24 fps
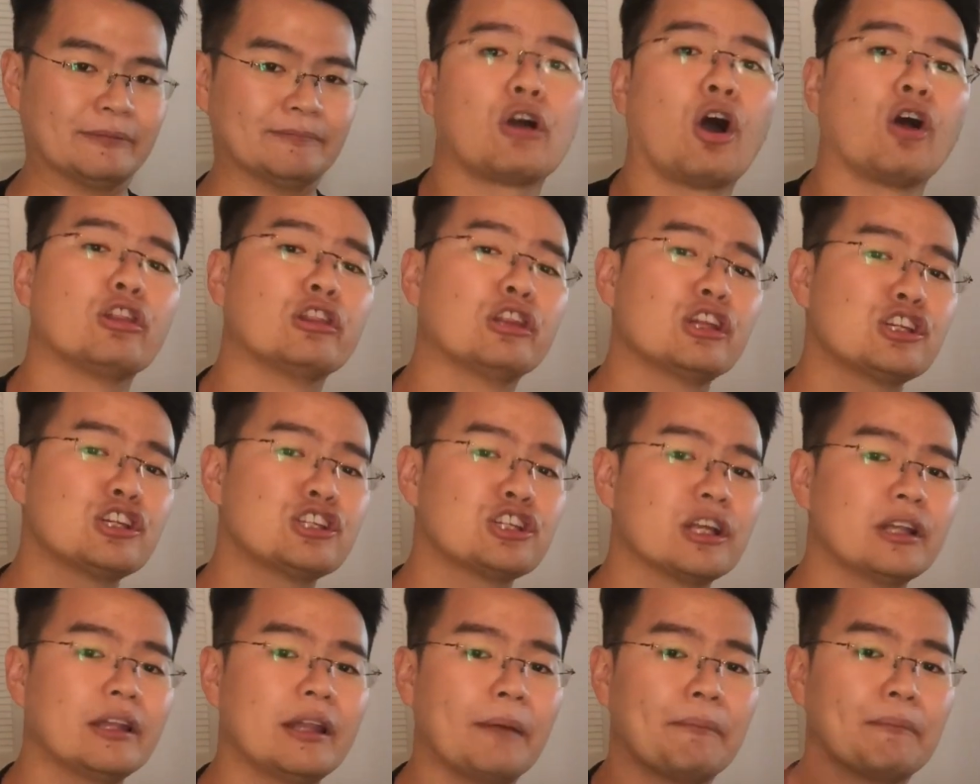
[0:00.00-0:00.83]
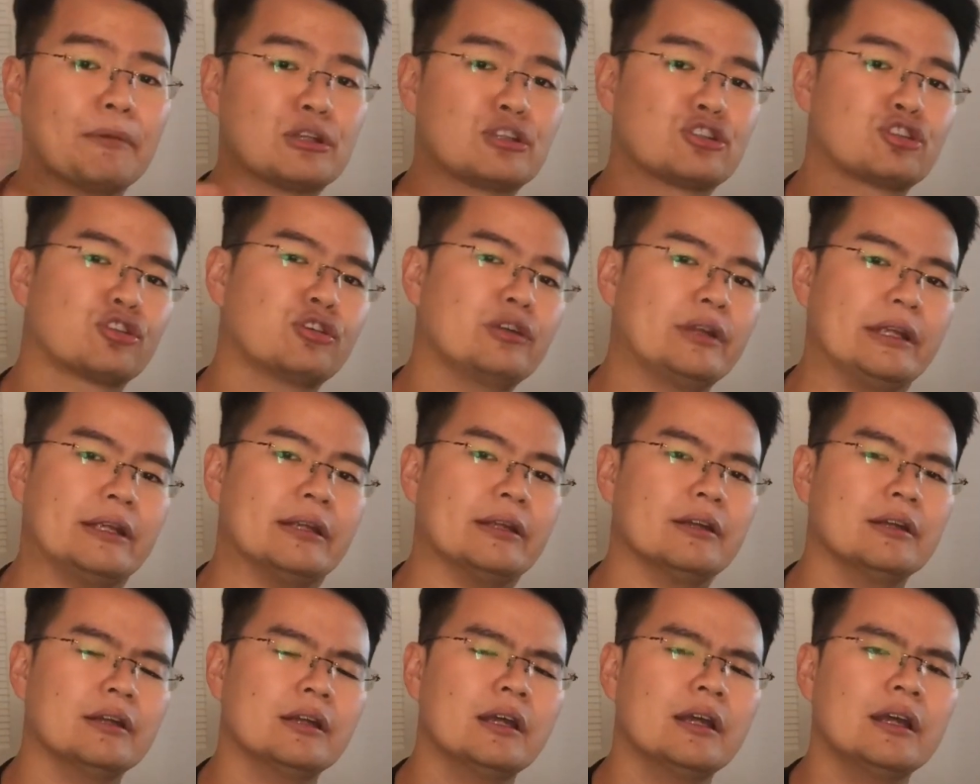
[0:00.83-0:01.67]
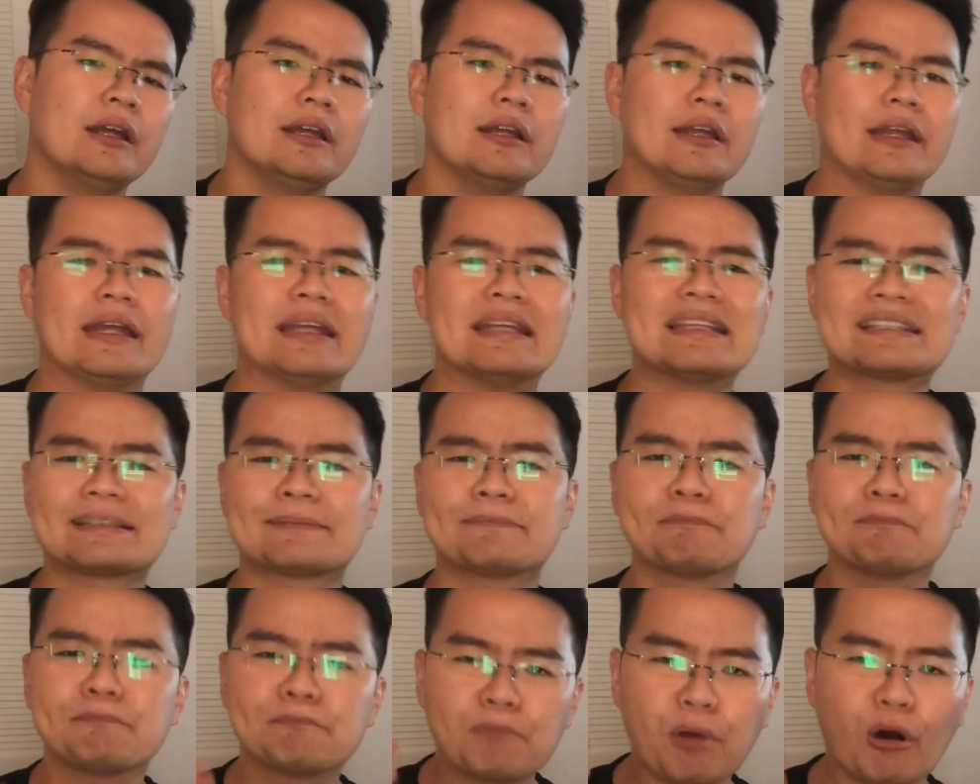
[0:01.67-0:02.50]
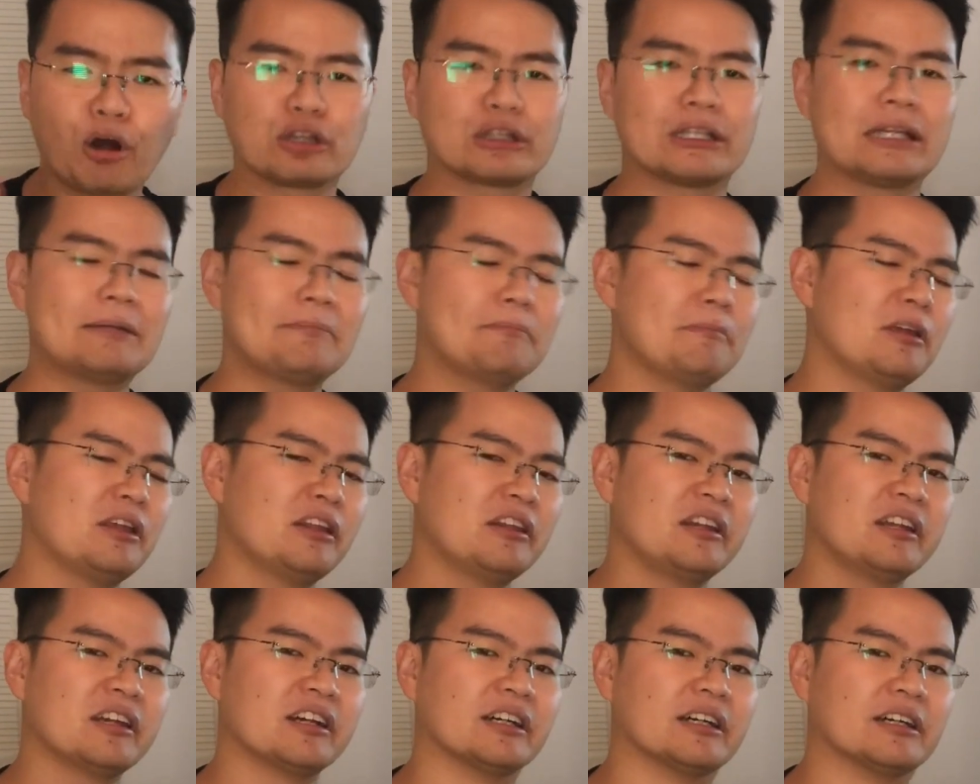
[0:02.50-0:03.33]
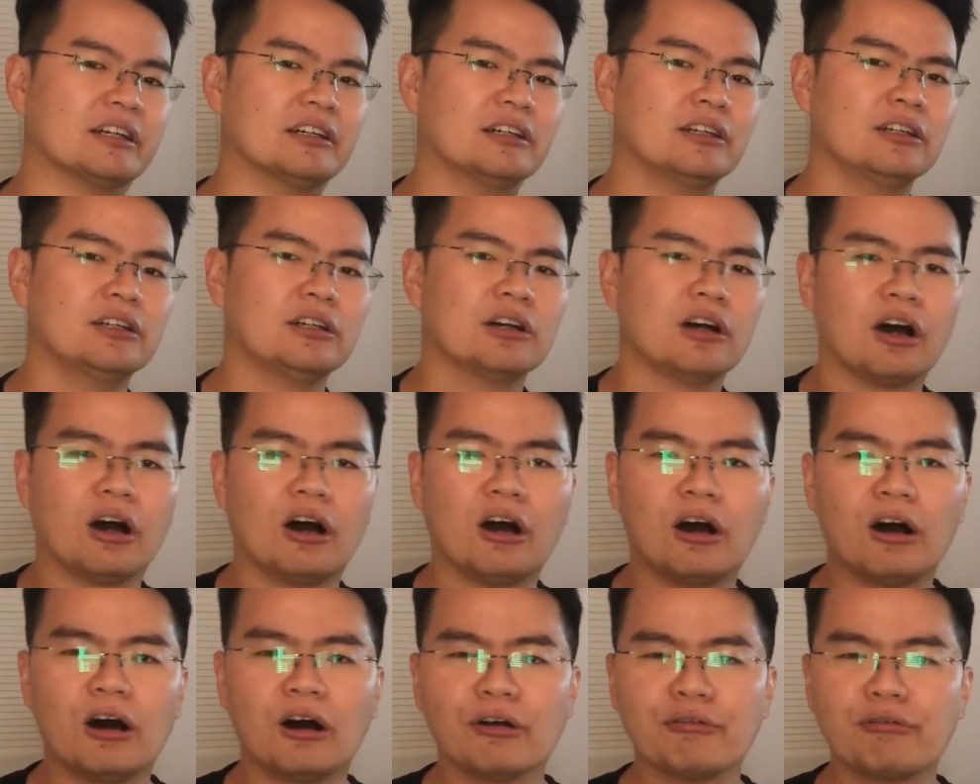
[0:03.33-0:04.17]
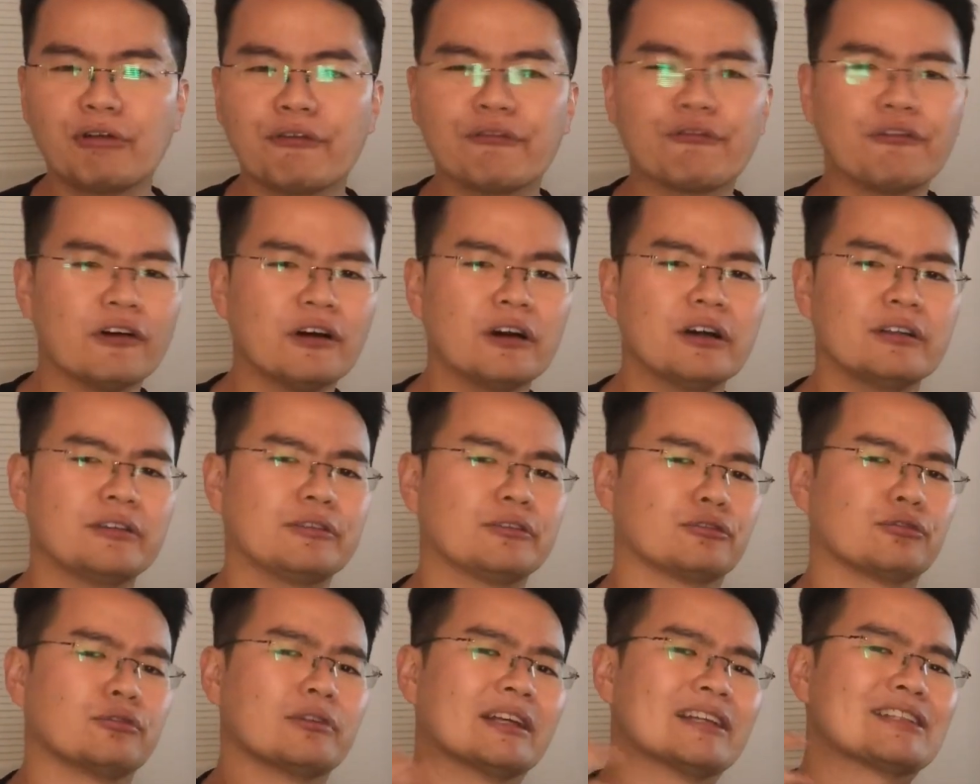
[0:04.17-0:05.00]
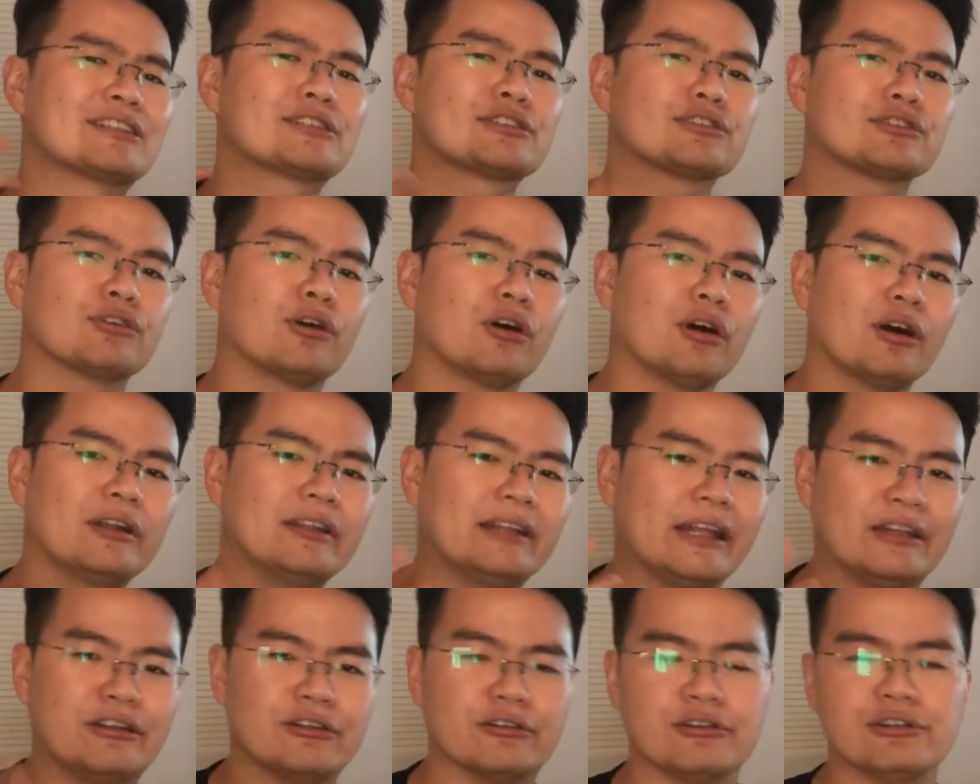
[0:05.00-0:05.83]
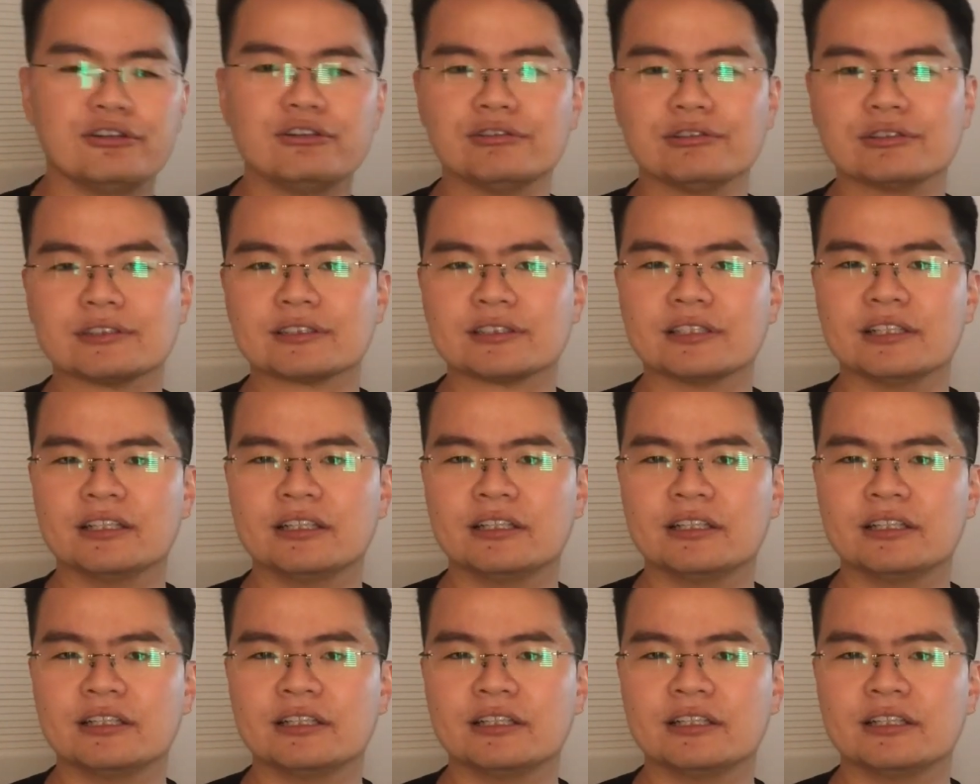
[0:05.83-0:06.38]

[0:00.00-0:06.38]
Condition number 3 is potting media, or refer to the soil that you use.